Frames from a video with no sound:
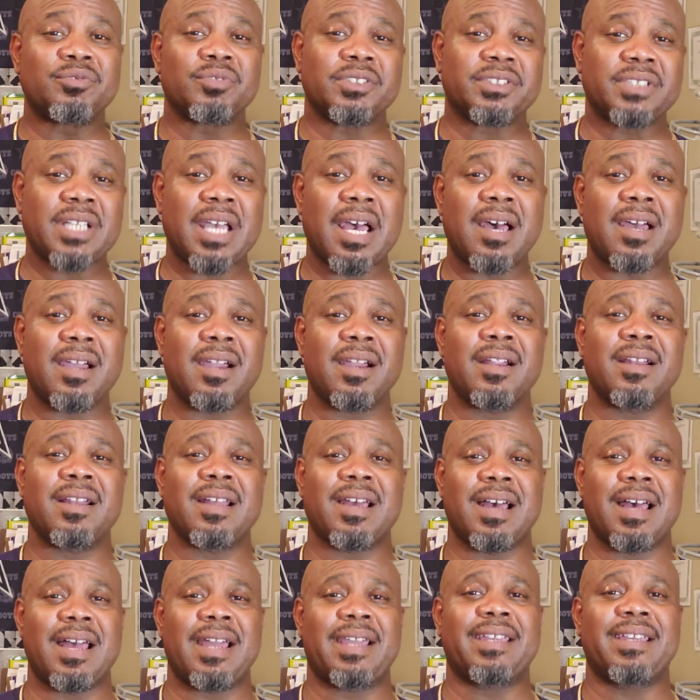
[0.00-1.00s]
retired,
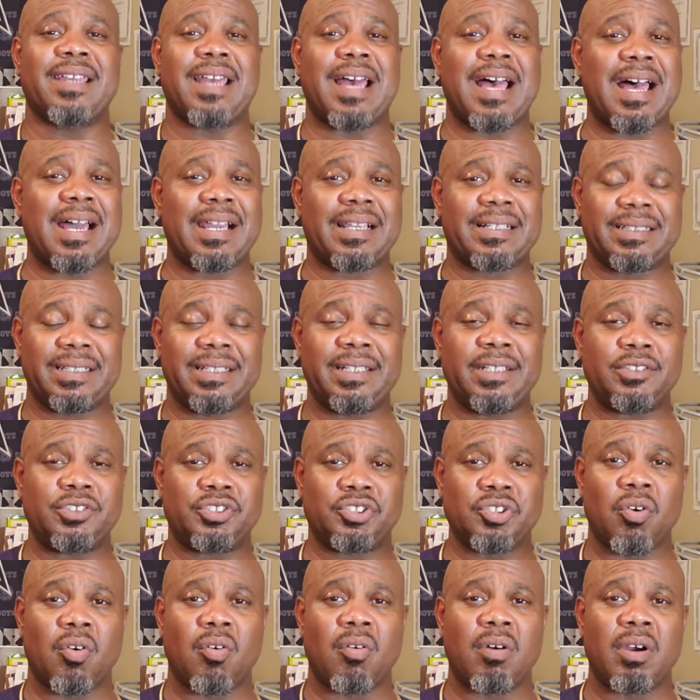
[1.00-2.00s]
I can
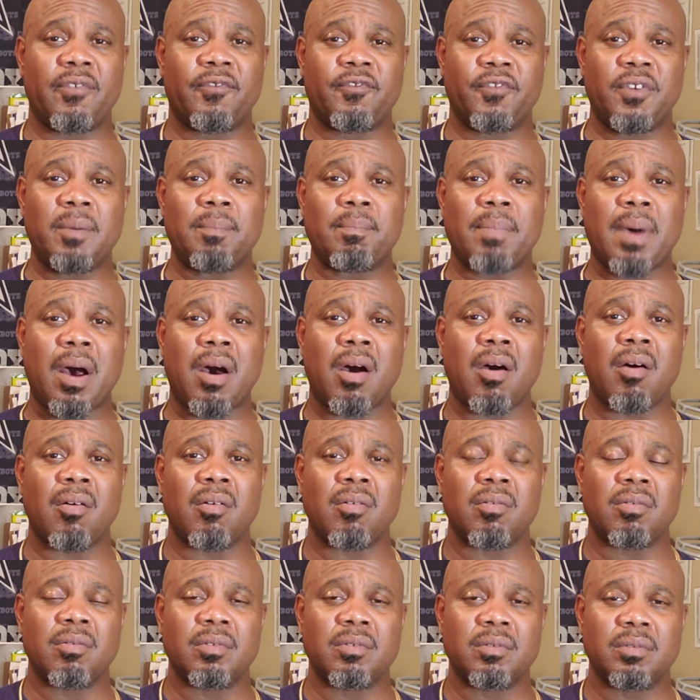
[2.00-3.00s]
enjoy football